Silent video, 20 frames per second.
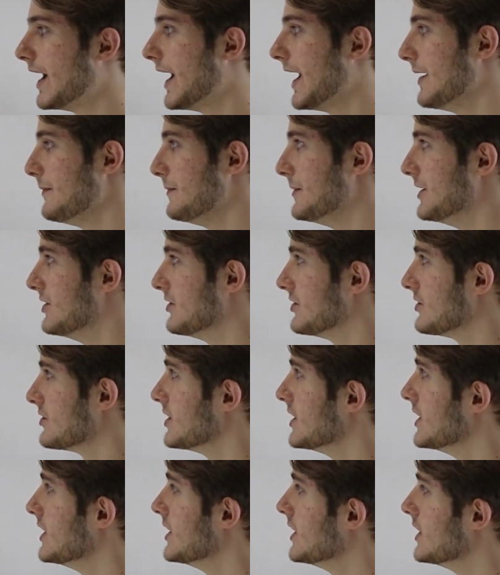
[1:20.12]

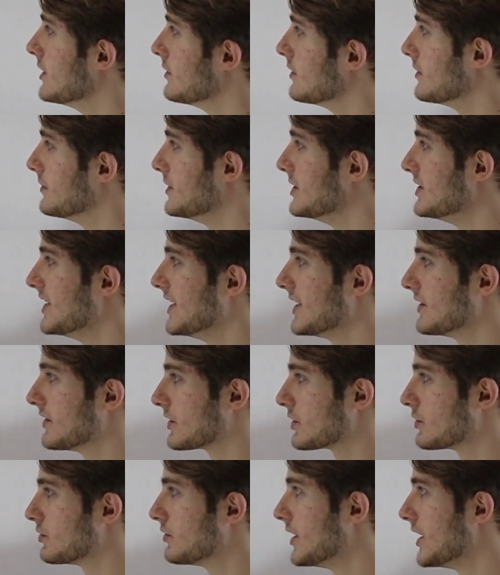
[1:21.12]
happens when we take
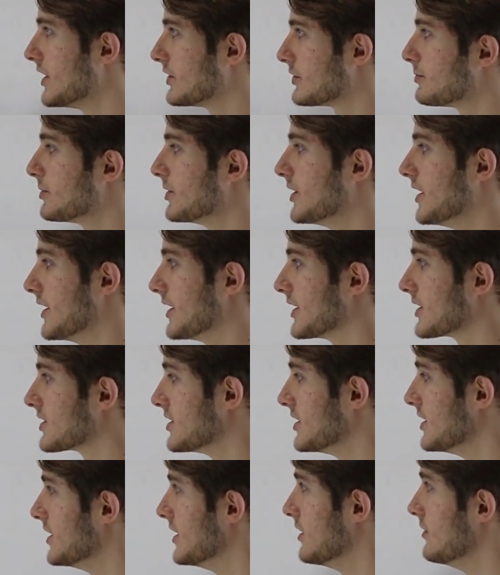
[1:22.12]
the cross
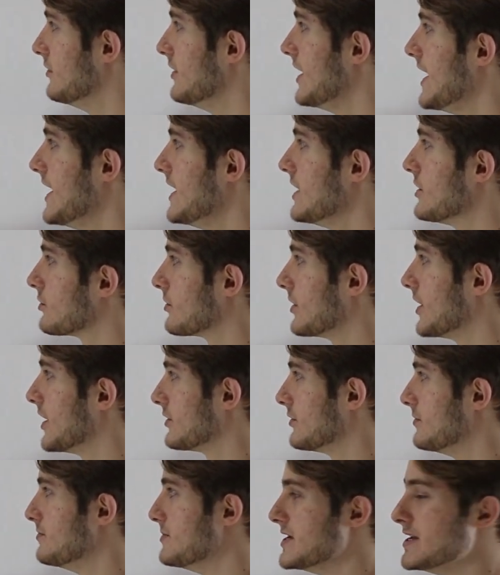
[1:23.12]
product of A
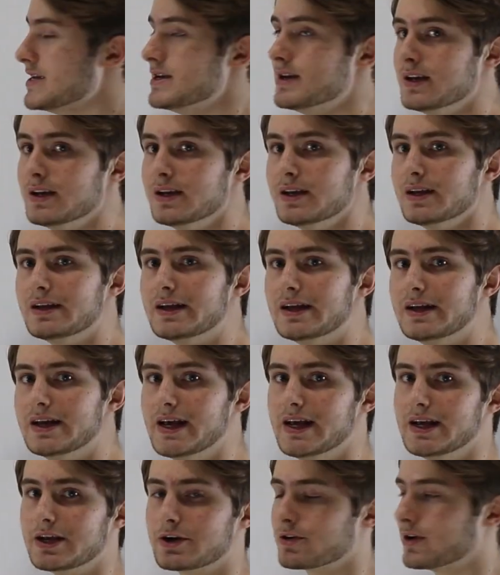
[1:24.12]
cross B and
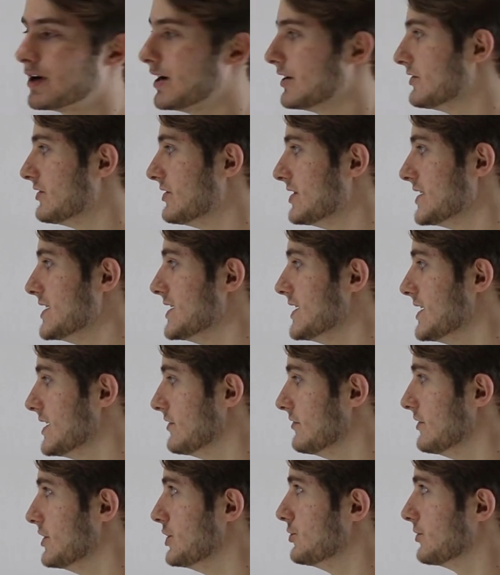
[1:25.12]
A cross C
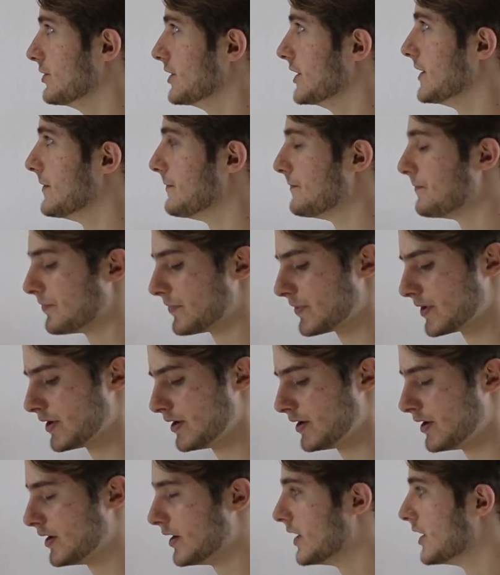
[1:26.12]
individually.
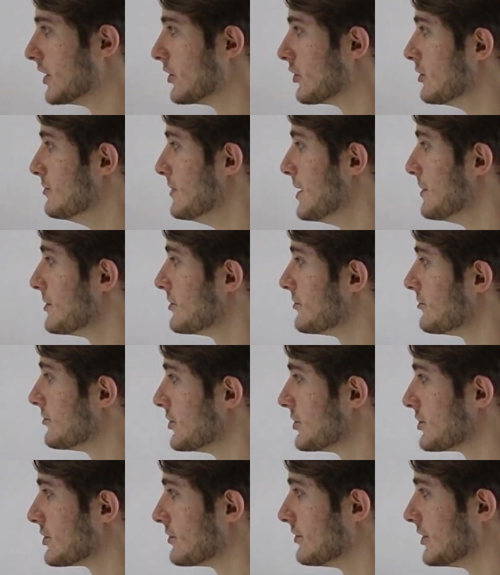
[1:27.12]
Remember,
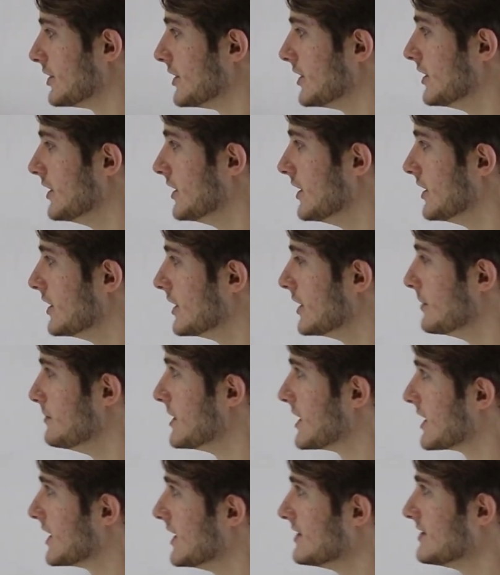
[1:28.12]
first of all, that
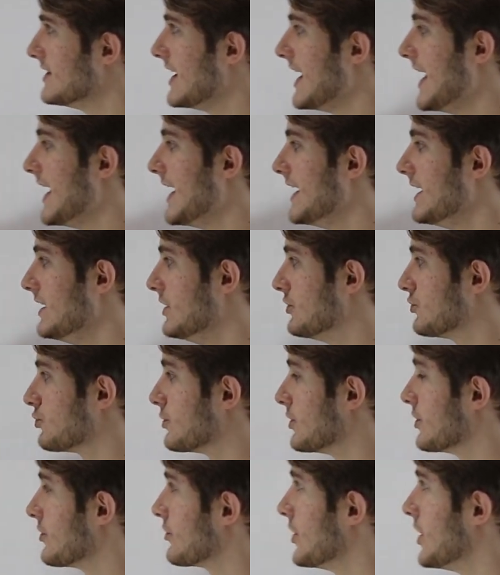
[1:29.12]
because A is
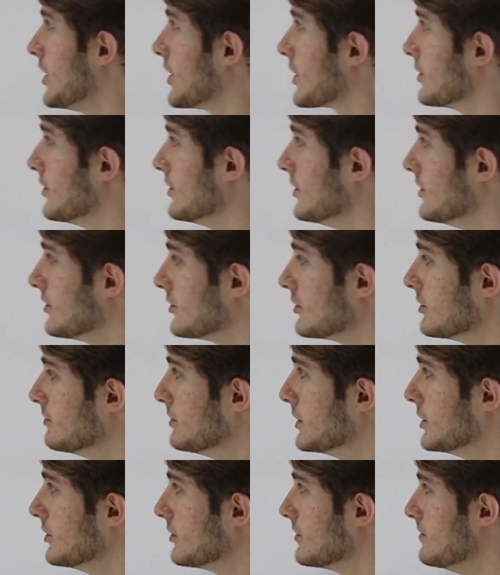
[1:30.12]
orthogonal to
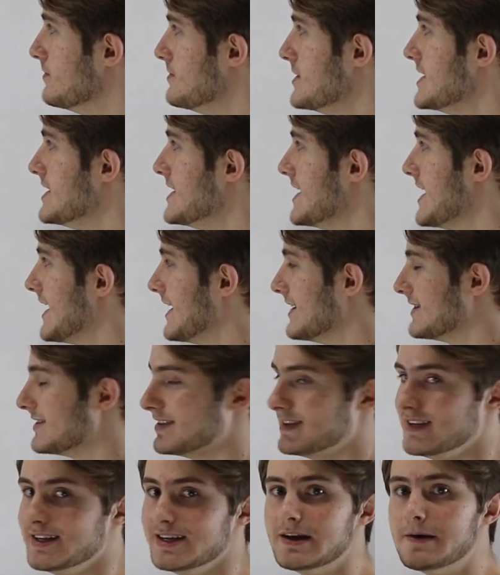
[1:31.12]
both B and
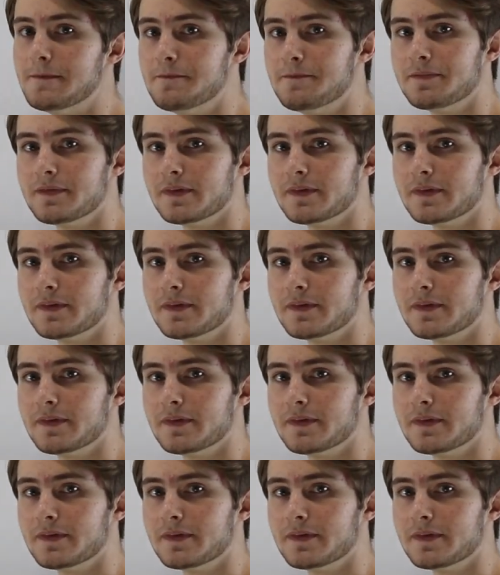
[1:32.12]
C,